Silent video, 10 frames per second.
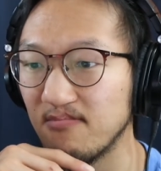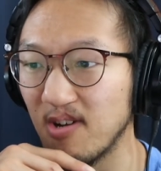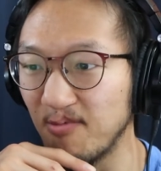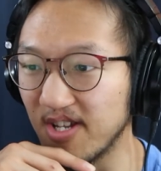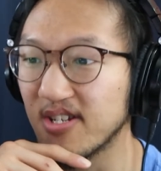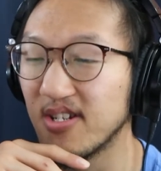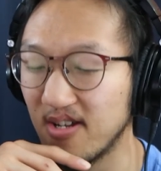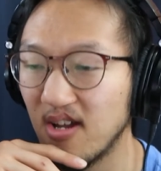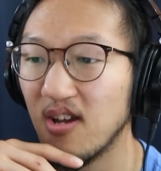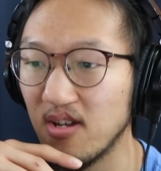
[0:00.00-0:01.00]
I'm like,
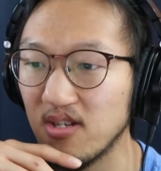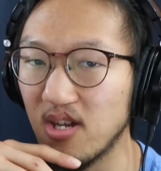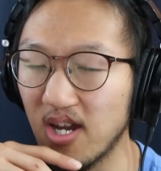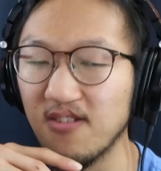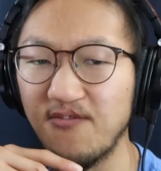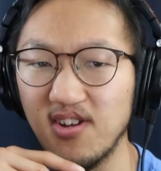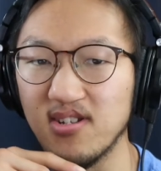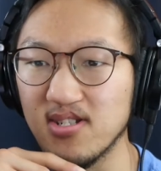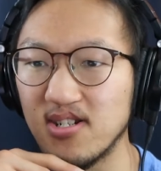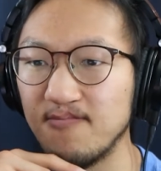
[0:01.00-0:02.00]
"Yeah, I can
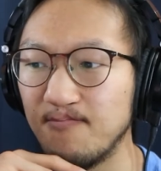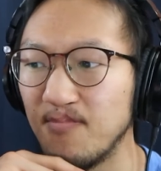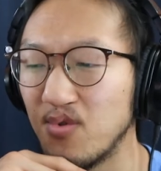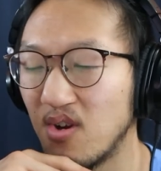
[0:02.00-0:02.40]
FaceTime."